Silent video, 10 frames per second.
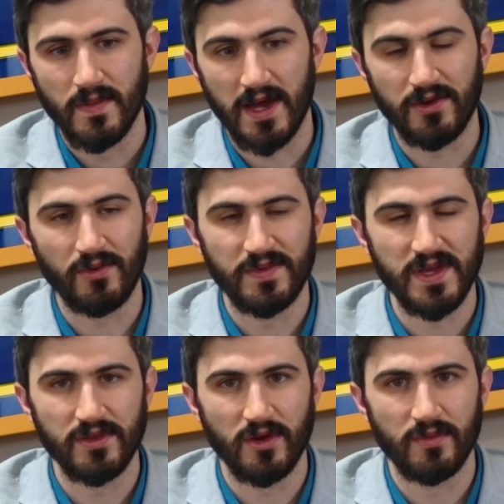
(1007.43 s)
I don't
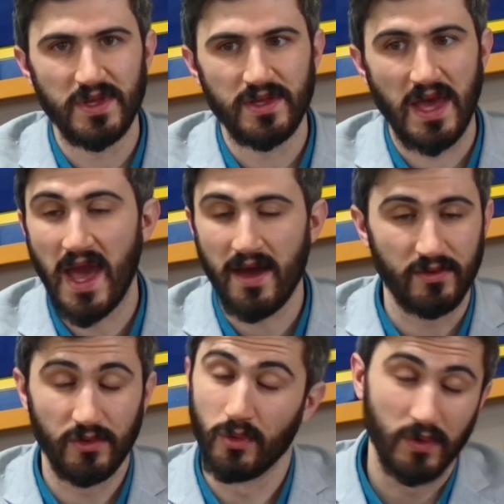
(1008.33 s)
think there would be
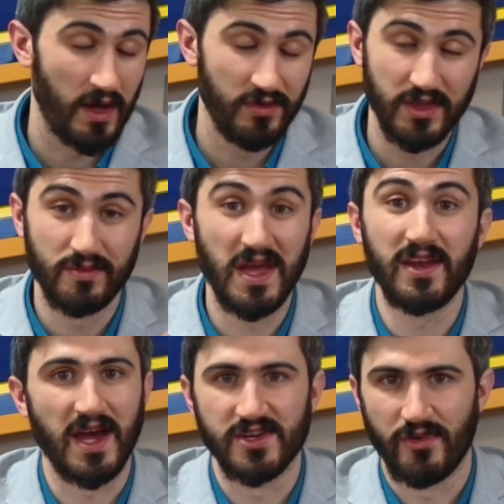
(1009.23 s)

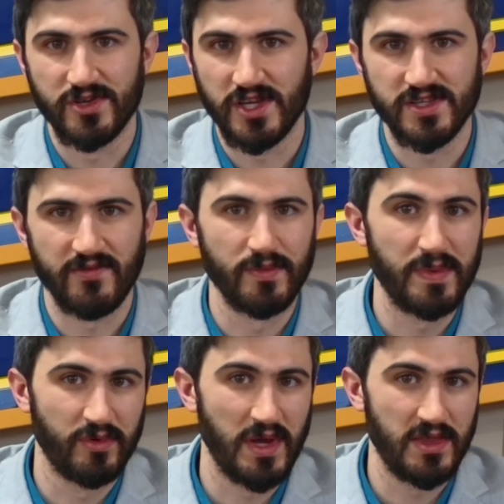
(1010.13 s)
any controversy except for the
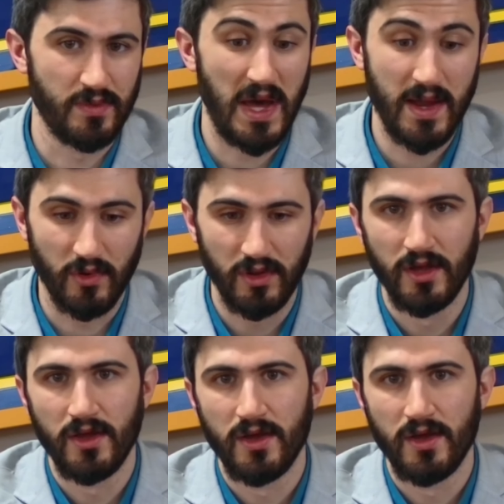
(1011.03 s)
people who hate the Bible.